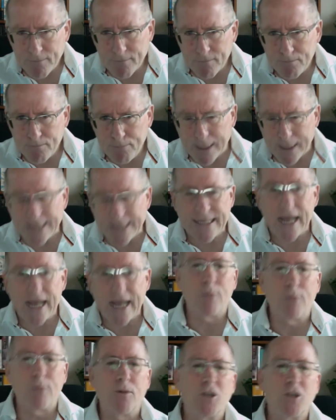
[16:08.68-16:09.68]
pin down
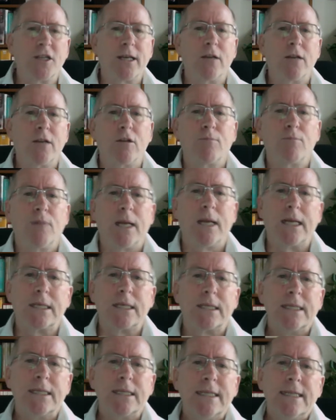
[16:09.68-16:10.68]
a particular
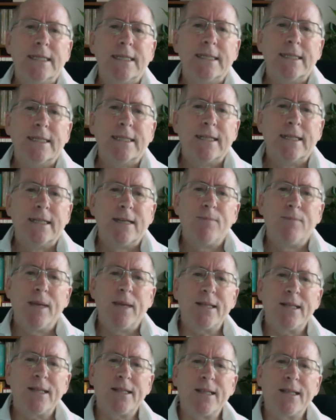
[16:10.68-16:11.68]
place. It
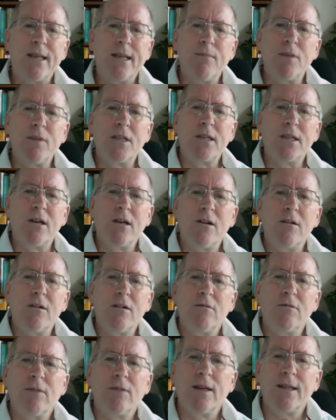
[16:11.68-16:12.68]
makes it seem as
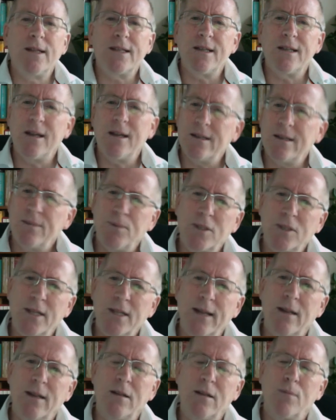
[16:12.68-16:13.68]
though it's not the
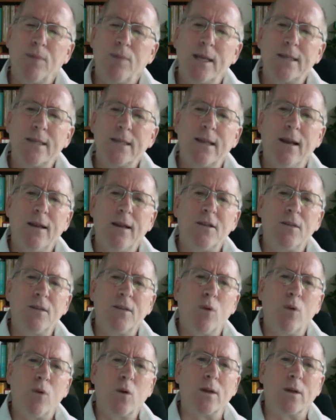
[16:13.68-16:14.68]
particular place that is
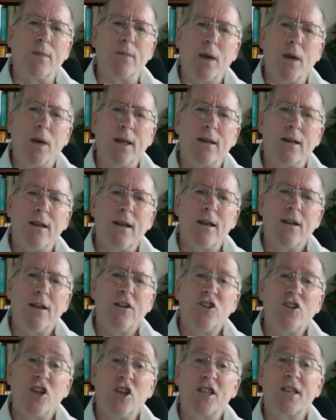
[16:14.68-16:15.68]
important, but
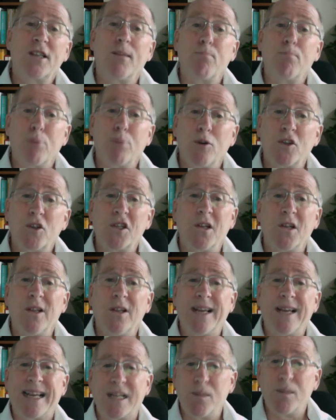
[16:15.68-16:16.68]
just the
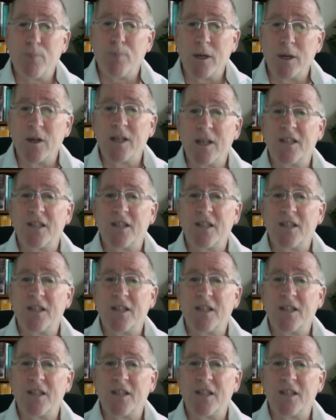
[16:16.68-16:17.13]
personal experience